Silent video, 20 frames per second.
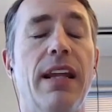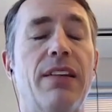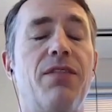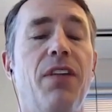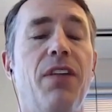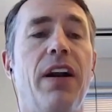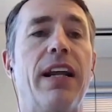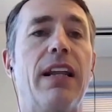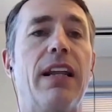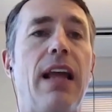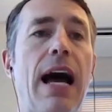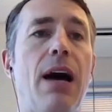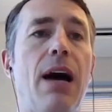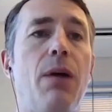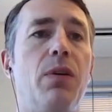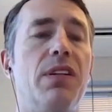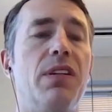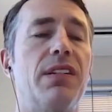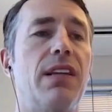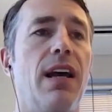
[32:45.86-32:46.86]
It's funny. I
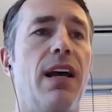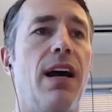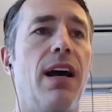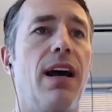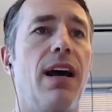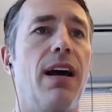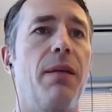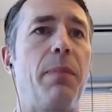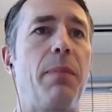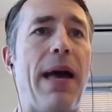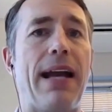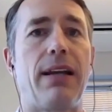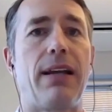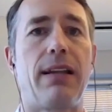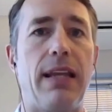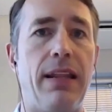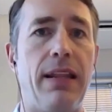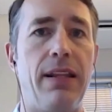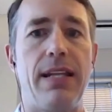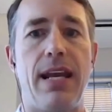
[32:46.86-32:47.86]
was
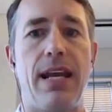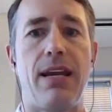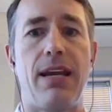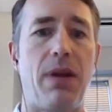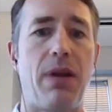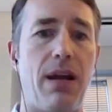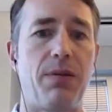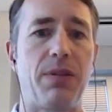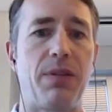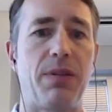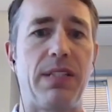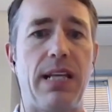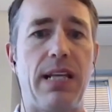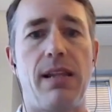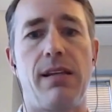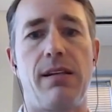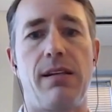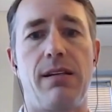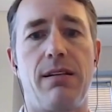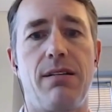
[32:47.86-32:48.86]
back in the day when I was
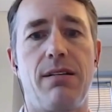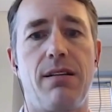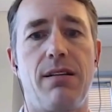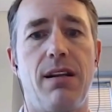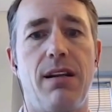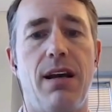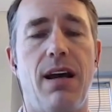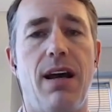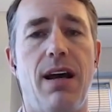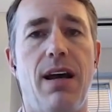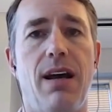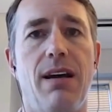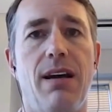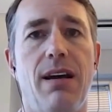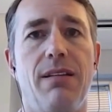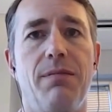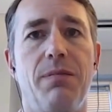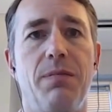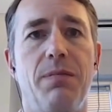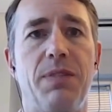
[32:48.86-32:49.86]
selling
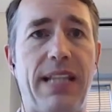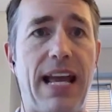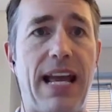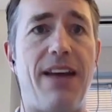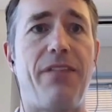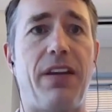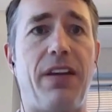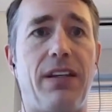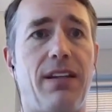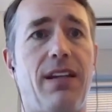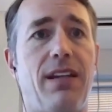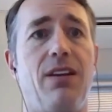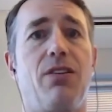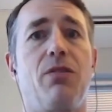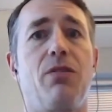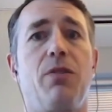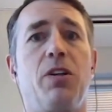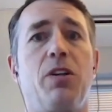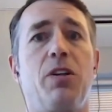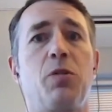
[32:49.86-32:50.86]
staffing
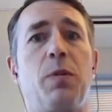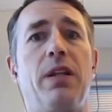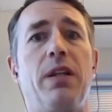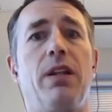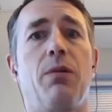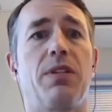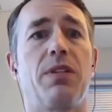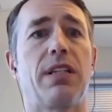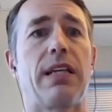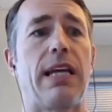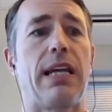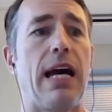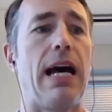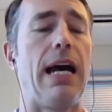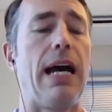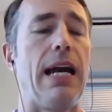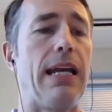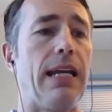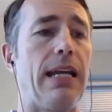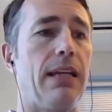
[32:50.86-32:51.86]
here in Richmond. There was
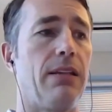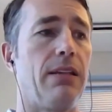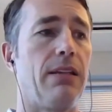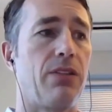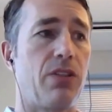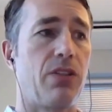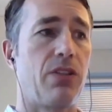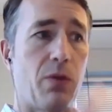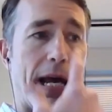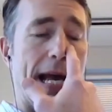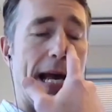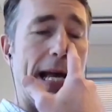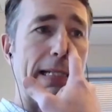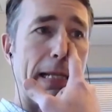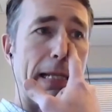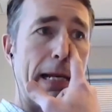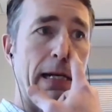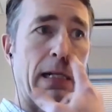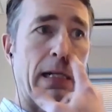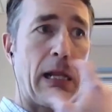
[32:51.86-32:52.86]
two
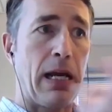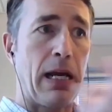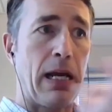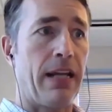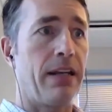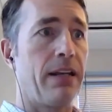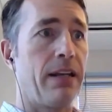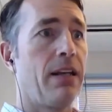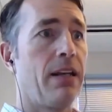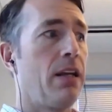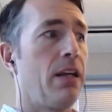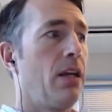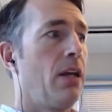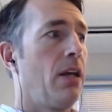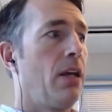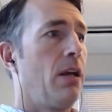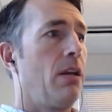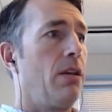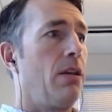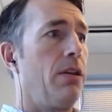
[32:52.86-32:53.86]
guys at a client.
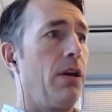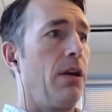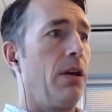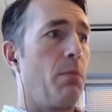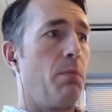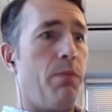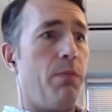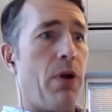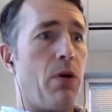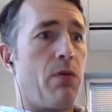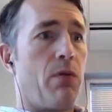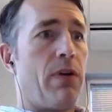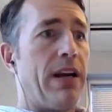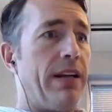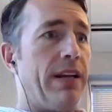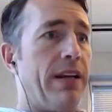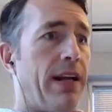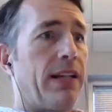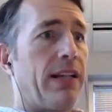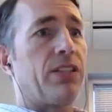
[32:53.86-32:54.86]
They were
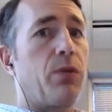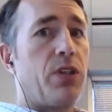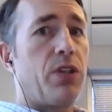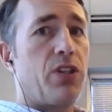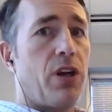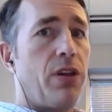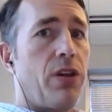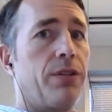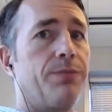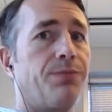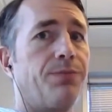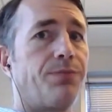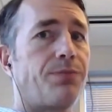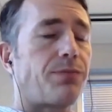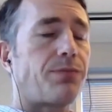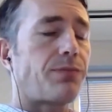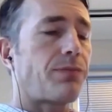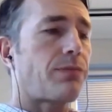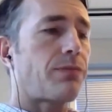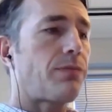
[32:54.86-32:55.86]
right next to each other,
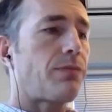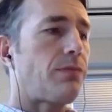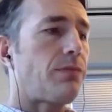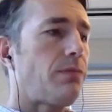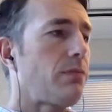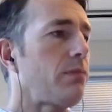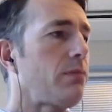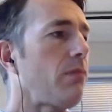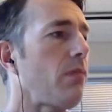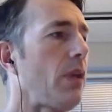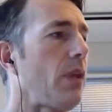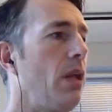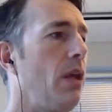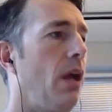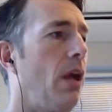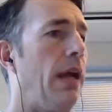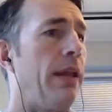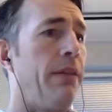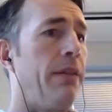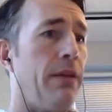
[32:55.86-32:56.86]

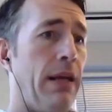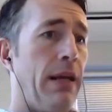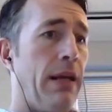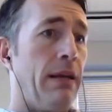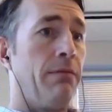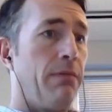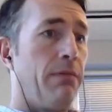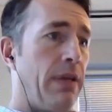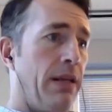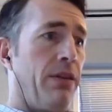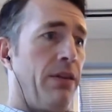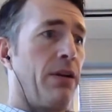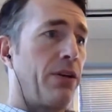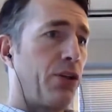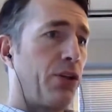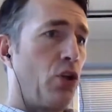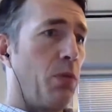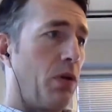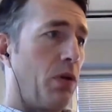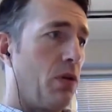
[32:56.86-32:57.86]
and in their
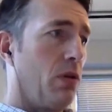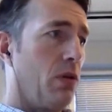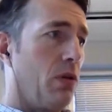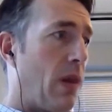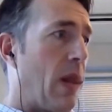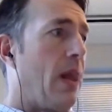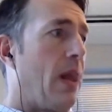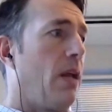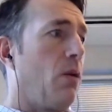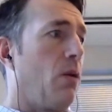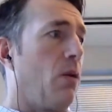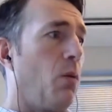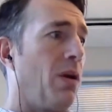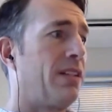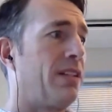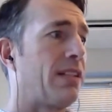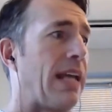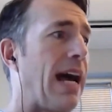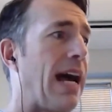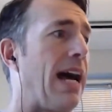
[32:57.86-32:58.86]
cubicle.
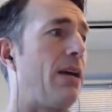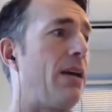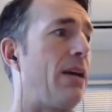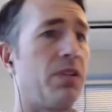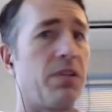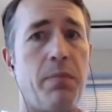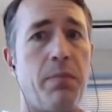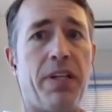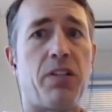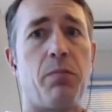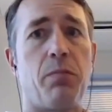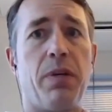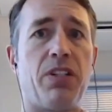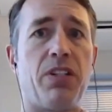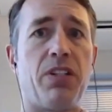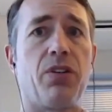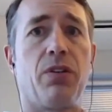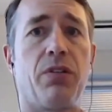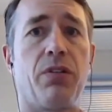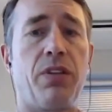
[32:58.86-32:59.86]
One guy was Mitch
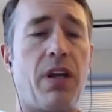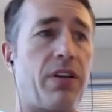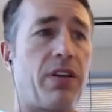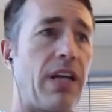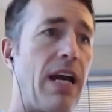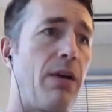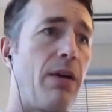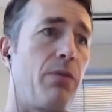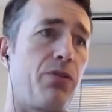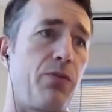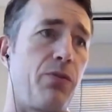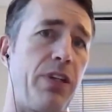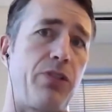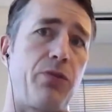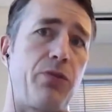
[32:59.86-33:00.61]
Mitchell, and the other guy was